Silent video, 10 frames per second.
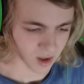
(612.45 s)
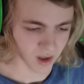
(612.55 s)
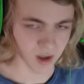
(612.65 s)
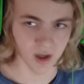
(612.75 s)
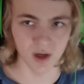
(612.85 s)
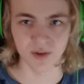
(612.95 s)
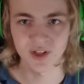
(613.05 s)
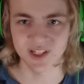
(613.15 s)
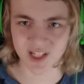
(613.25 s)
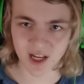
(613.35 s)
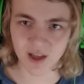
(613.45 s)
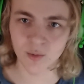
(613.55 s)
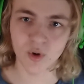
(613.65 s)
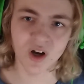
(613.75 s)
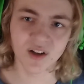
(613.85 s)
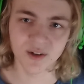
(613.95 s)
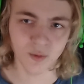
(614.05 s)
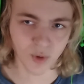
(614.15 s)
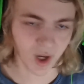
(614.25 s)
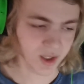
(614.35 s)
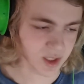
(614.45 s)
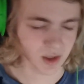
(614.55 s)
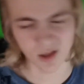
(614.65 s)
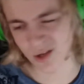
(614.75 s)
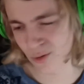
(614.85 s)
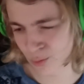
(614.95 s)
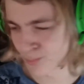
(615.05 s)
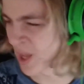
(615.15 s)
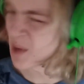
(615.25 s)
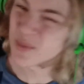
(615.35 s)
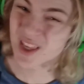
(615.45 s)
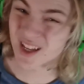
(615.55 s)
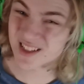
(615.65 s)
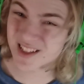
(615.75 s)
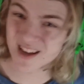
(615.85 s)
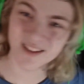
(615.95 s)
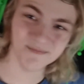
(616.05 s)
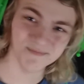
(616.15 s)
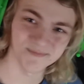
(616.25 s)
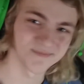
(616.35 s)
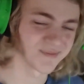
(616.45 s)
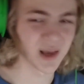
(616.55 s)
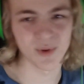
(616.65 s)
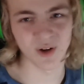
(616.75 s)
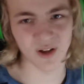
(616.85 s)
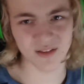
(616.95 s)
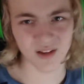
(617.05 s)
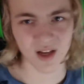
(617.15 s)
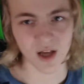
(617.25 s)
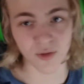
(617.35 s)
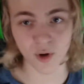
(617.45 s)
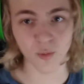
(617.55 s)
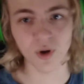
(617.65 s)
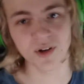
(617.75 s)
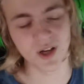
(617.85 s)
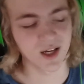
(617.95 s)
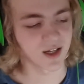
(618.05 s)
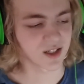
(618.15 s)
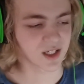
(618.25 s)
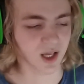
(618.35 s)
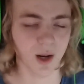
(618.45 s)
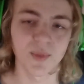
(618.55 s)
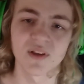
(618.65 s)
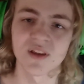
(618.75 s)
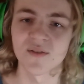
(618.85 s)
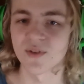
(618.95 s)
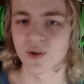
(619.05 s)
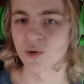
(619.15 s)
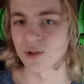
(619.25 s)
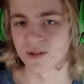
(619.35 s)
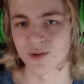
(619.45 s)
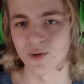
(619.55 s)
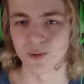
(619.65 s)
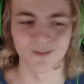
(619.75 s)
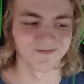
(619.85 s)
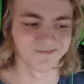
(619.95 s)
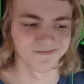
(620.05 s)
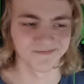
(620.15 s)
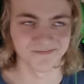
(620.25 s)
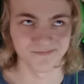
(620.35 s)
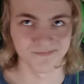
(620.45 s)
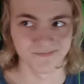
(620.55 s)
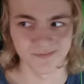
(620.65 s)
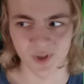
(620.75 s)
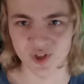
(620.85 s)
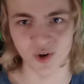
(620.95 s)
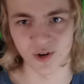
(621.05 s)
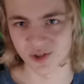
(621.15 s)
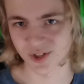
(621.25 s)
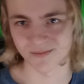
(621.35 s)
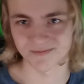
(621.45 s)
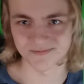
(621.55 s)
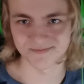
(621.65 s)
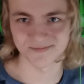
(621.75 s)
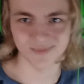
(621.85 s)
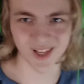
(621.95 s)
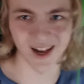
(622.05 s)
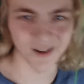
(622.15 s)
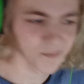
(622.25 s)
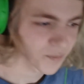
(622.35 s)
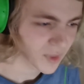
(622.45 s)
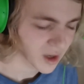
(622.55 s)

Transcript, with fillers: Uh, the second one was you maybe can see it, maybe not. Third one, it's gonna be difficult to search. Yeah.